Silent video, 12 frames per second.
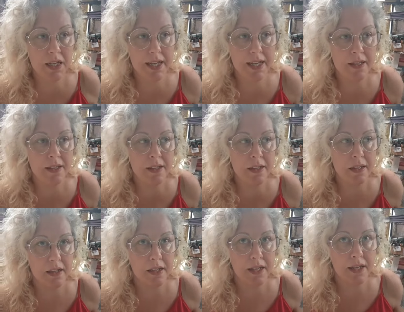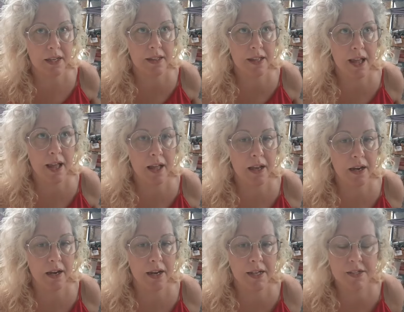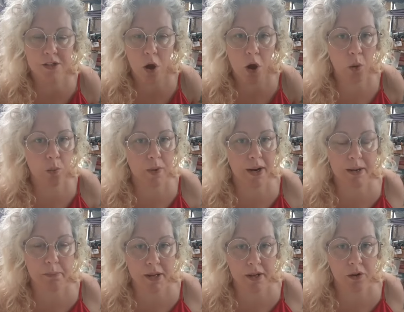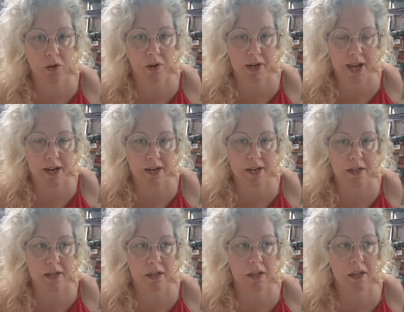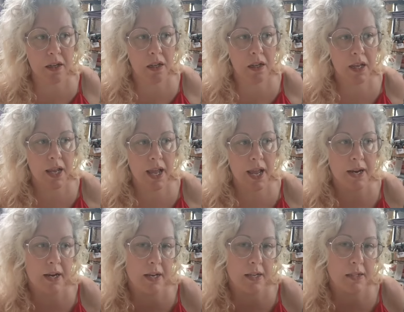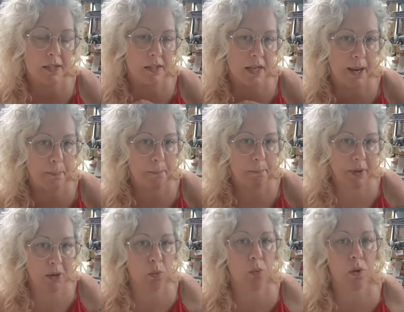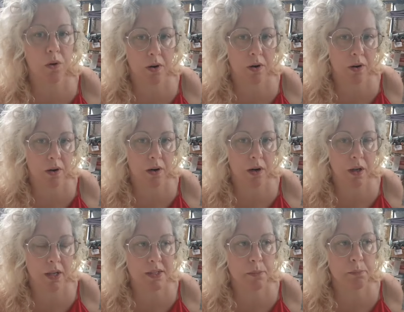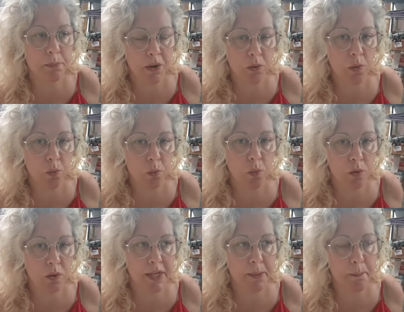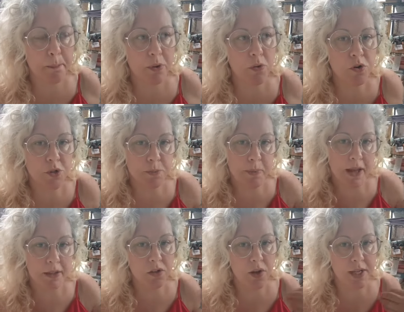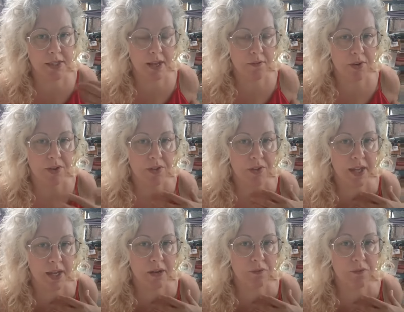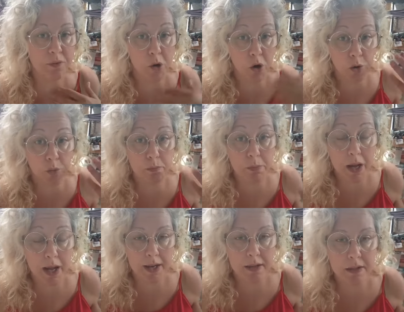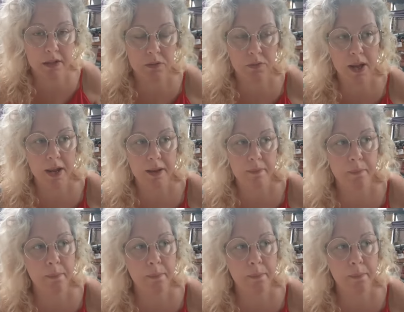in that it's already been created, and it's a mirror. It's a mirror world. It mirrors back to us everything from our own mind, right?